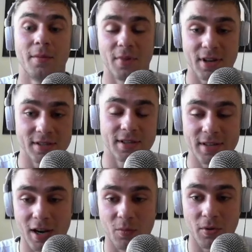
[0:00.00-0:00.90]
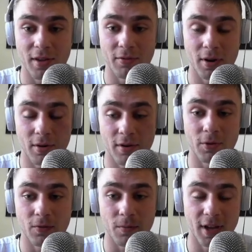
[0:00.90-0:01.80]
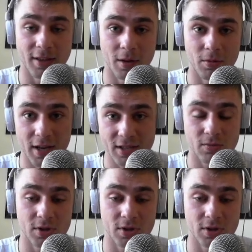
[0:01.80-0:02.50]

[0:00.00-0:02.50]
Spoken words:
Because it's getting more revenue from AWS,